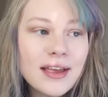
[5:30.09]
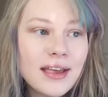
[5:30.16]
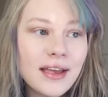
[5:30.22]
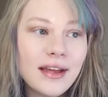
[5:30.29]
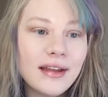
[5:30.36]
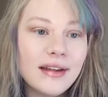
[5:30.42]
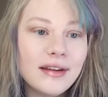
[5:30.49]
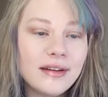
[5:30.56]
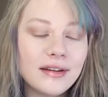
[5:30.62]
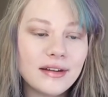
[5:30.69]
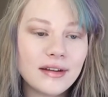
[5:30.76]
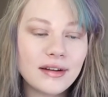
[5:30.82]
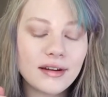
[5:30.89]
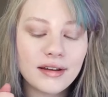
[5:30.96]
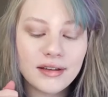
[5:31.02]

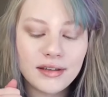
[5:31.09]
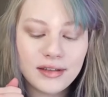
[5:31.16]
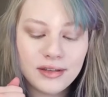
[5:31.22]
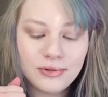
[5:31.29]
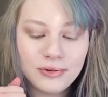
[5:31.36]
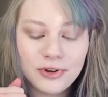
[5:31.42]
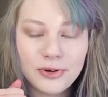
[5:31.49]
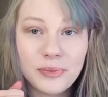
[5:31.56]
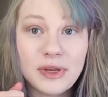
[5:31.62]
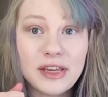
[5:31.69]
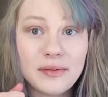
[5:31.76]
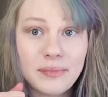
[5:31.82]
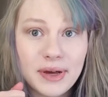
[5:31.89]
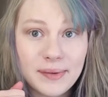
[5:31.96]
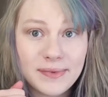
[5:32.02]
And you know
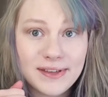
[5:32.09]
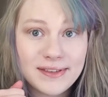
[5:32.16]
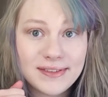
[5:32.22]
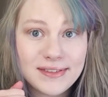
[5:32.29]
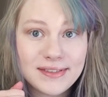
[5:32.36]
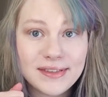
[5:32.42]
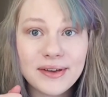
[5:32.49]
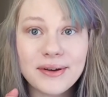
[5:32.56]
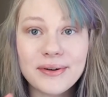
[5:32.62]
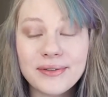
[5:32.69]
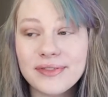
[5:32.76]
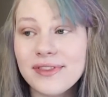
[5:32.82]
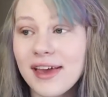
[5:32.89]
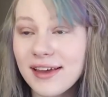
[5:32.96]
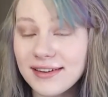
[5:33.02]
me and puppies,
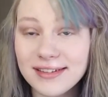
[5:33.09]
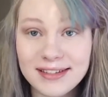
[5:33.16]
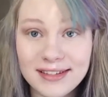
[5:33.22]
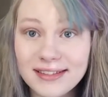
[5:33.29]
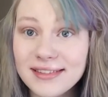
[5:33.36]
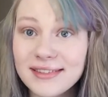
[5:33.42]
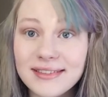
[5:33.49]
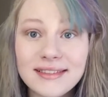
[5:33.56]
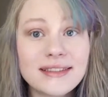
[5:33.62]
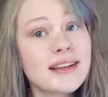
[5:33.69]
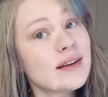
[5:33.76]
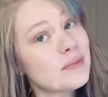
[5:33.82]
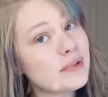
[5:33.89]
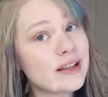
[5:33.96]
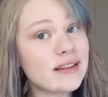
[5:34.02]
so that just
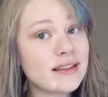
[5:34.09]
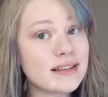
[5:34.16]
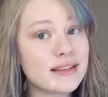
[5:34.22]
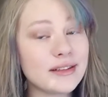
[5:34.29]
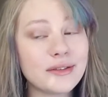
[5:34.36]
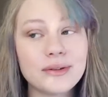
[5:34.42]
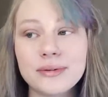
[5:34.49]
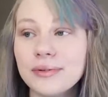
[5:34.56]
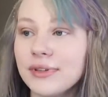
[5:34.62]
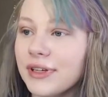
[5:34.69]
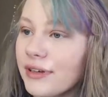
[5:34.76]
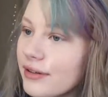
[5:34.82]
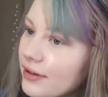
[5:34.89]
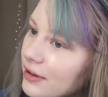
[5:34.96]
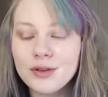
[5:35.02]
completely sealed the whole
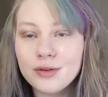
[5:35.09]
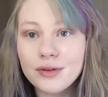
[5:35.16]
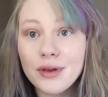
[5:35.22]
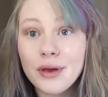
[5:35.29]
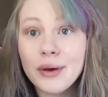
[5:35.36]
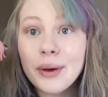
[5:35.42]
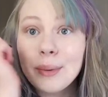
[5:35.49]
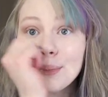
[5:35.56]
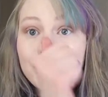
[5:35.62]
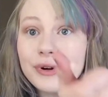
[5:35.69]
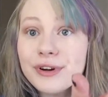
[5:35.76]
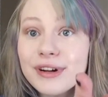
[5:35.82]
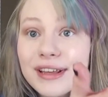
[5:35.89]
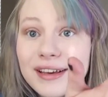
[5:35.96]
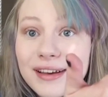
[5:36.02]
deal. It's
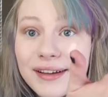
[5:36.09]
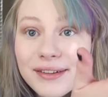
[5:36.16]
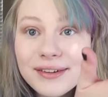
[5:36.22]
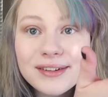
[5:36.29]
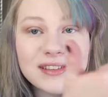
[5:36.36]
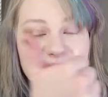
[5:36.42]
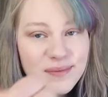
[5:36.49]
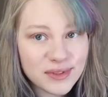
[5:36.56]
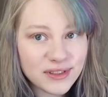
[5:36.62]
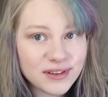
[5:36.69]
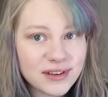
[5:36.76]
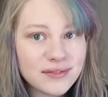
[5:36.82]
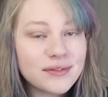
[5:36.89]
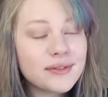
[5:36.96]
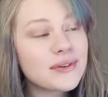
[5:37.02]
pretty colors I've been
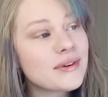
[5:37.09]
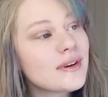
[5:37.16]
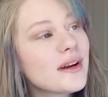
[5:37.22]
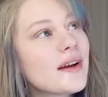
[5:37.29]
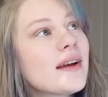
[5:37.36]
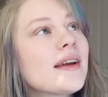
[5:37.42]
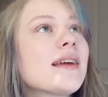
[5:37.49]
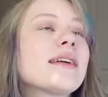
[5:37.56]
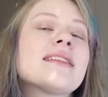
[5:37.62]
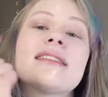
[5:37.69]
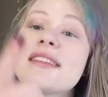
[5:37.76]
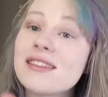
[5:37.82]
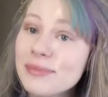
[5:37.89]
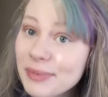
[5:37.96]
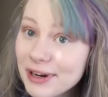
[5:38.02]
looking for. It's
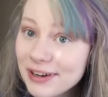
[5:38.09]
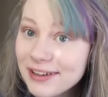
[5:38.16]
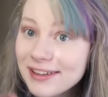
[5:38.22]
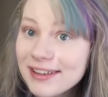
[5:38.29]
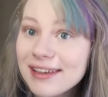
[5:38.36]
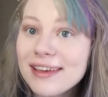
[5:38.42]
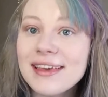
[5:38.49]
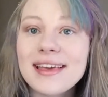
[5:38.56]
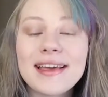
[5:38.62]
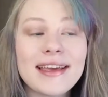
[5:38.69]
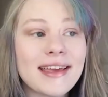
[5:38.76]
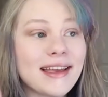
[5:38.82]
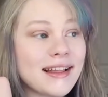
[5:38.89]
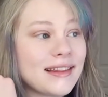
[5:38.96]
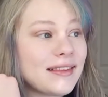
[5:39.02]
sparkly,
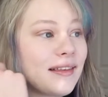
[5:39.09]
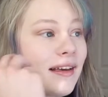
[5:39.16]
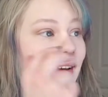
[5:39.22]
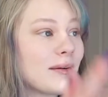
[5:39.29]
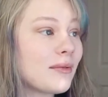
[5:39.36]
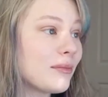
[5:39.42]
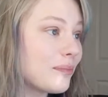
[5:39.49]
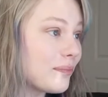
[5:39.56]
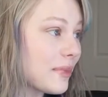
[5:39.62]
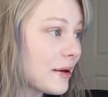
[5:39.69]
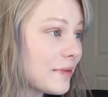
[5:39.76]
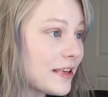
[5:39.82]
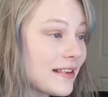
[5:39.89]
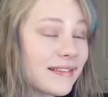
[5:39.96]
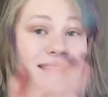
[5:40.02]
it's
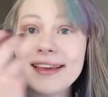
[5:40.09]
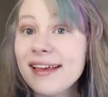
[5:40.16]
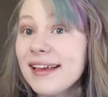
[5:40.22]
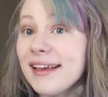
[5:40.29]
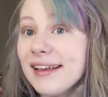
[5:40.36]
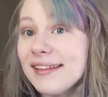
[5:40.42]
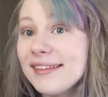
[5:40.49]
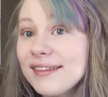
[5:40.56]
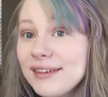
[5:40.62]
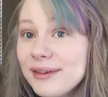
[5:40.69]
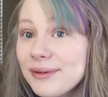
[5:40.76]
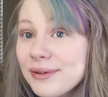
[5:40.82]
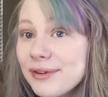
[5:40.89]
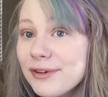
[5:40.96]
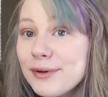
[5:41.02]
puppies, it's
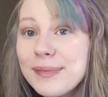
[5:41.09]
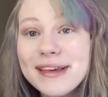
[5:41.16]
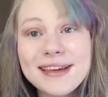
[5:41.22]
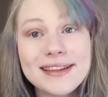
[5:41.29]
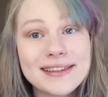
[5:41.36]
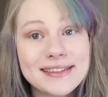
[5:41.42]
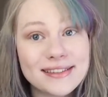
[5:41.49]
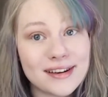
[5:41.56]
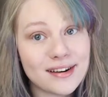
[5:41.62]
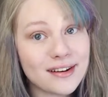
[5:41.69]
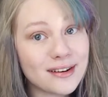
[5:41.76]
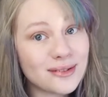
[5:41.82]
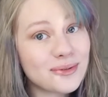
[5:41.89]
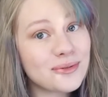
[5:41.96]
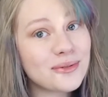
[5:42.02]
YouTube, it's
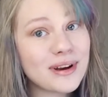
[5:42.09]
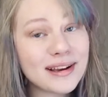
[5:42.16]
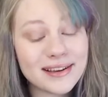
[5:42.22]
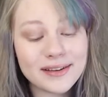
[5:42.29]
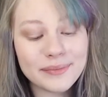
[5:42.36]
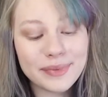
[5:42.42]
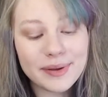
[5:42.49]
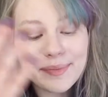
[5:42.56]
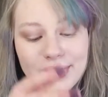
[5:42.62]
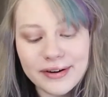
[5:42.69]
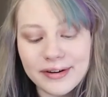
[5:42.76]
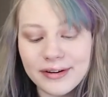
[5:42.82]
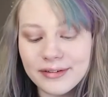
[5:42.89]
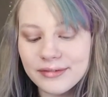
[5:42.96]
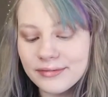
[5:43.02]
Tarte. What could be
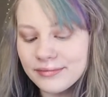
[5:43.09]
better?